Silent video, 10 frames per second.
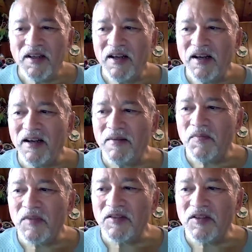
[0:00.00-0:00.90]
Um,
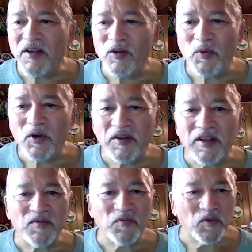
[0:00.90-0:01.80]
there's another book
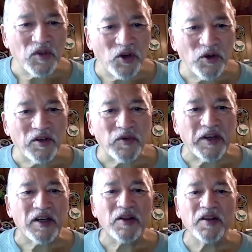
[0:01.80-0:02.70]
that's current right
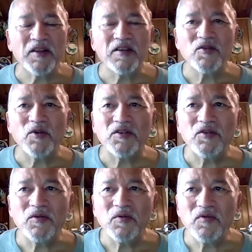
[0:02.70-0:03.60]
now that I think is going to
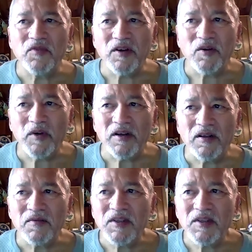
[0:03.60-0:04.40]
do very well